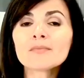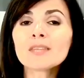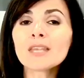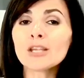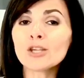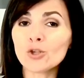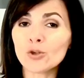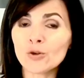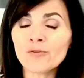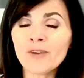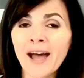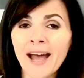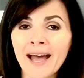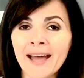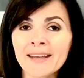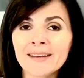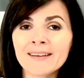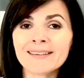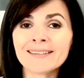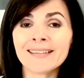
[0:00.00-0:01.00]
you've
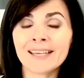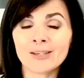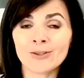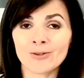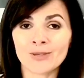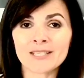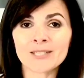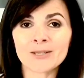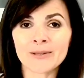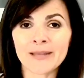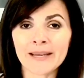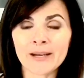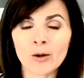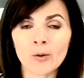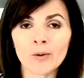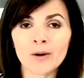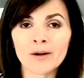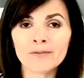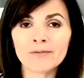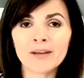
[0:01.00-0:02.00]
had that you need to let
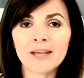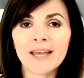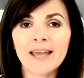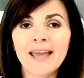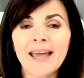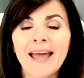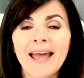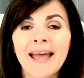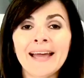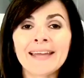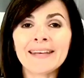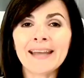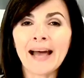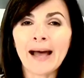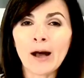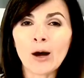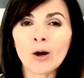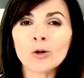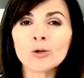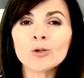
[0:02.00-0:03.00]
go of and
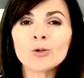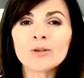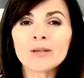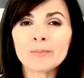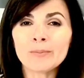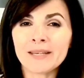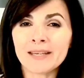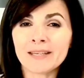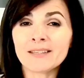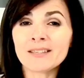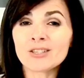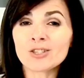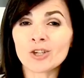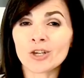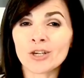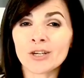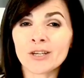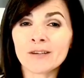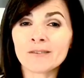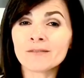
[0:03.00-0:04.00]
how you can begin this
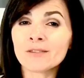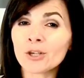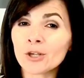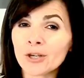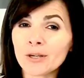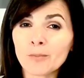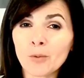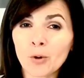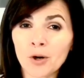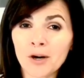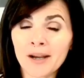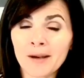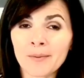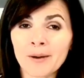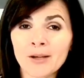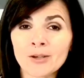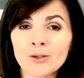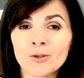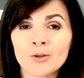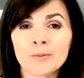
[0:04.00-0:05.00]
journey of learning more
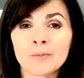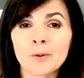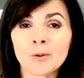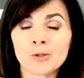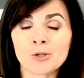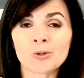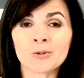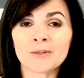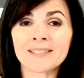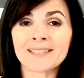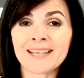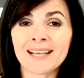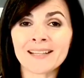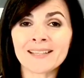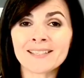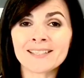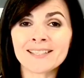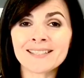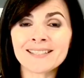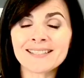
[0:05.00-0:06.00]
about your emotional
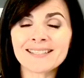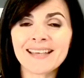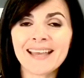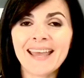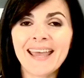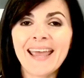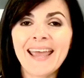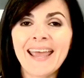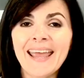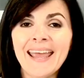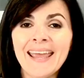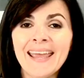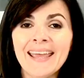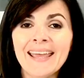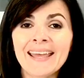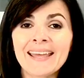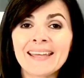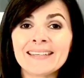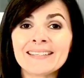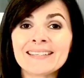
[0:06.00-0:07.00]
intelligence
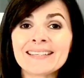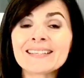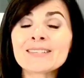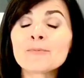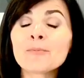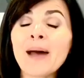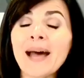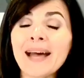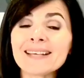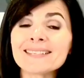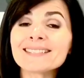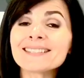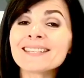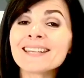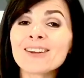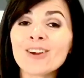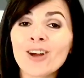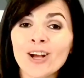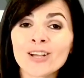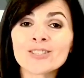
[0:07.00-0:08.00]
and passing
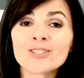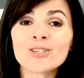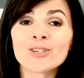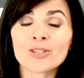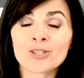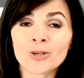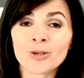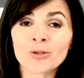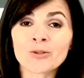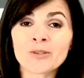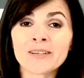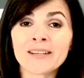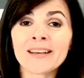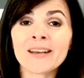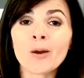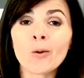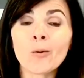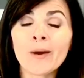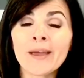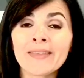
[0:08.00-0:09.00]
it on to your children
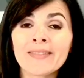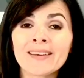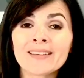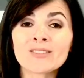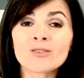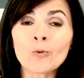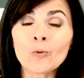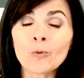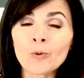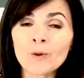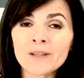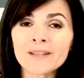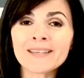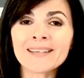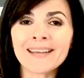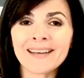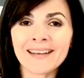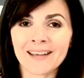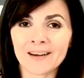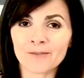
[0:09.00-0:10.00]
in a way that's really
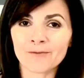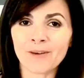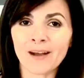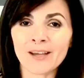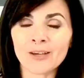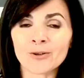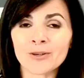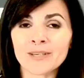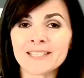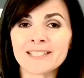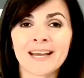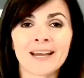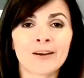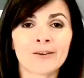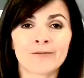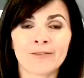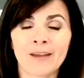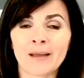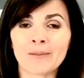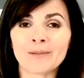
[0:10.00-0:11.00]
going to edify your
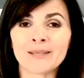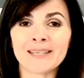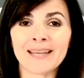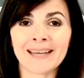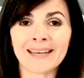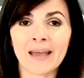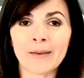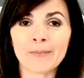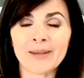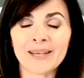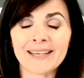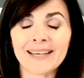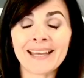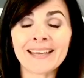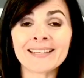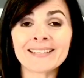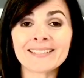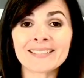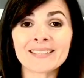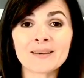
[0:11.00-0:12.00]
entire family dynamic.
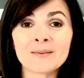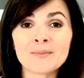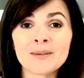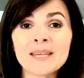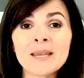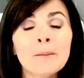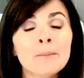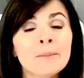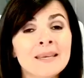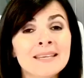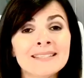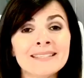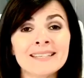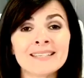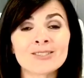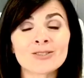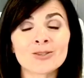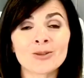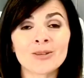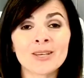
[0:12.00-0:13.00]
And it's going to be
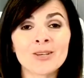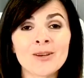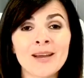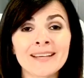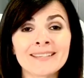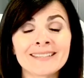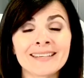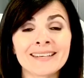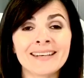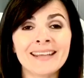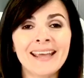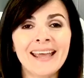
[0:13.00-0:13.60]
amazing so that you guys can